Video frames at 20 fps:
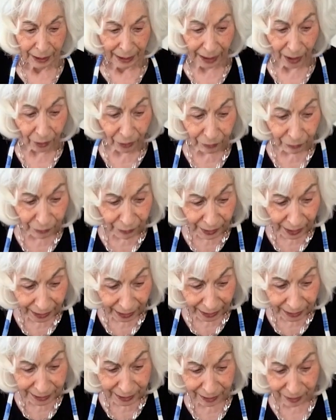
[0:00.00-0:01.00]
out of
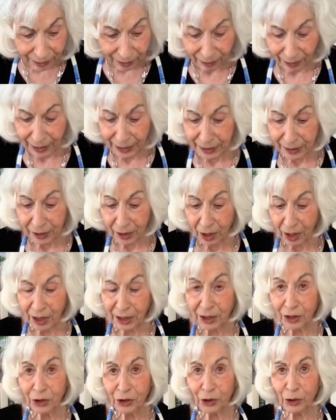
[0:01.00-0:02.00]
that, I
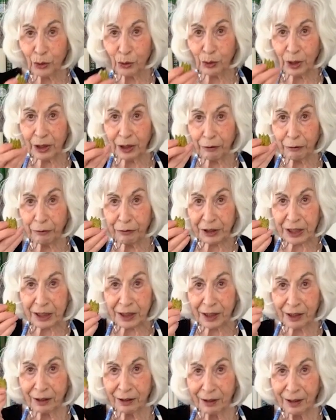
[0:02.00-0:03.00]
cut two little
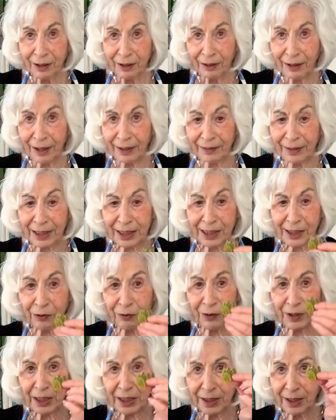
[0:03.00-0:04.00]
feet. And
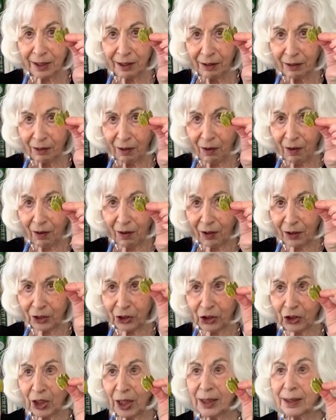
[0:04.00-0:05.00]
these feet
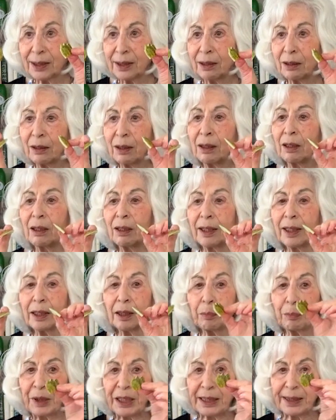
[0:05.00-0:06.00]
are just
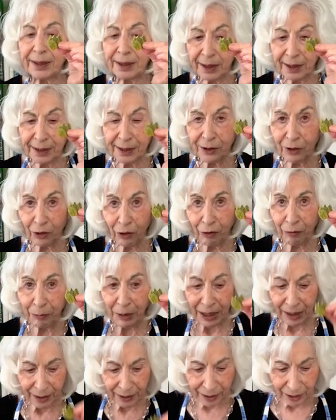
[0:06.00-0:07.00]
little pieces of
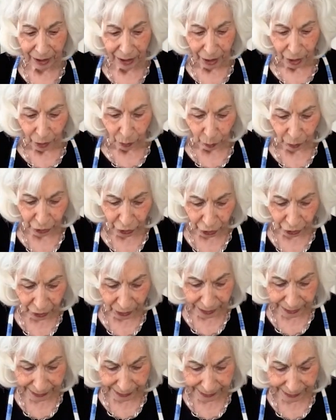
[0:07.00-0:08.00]
melon which are
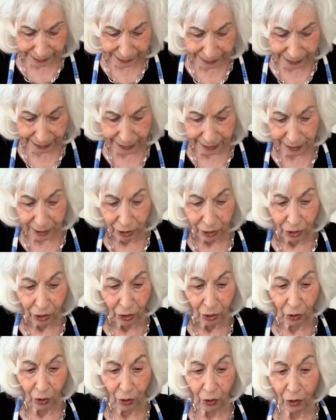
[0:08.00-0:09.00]
going to sit
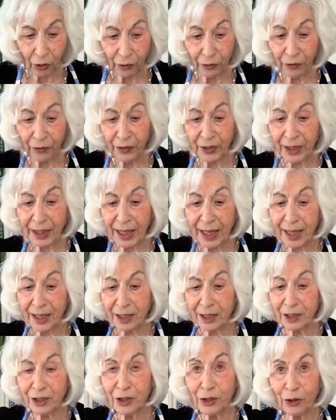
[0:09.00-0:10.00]
on the
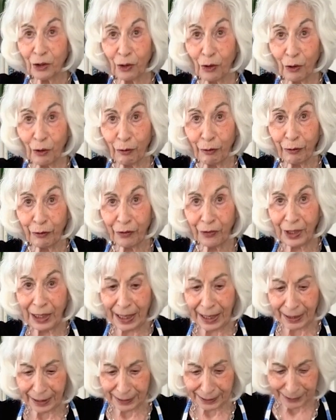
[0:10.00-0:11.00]
end of the
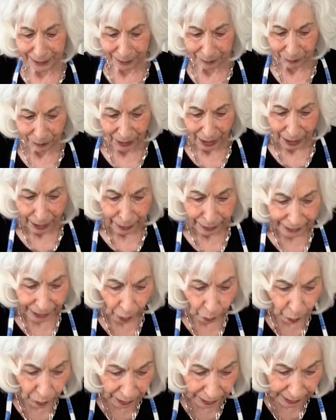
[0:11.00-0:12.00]
legs.
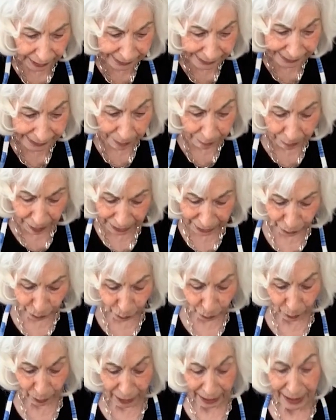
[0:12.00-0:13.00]
Now we'll assemble it
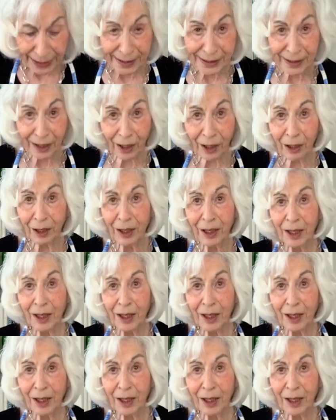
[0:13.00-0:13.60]
all later,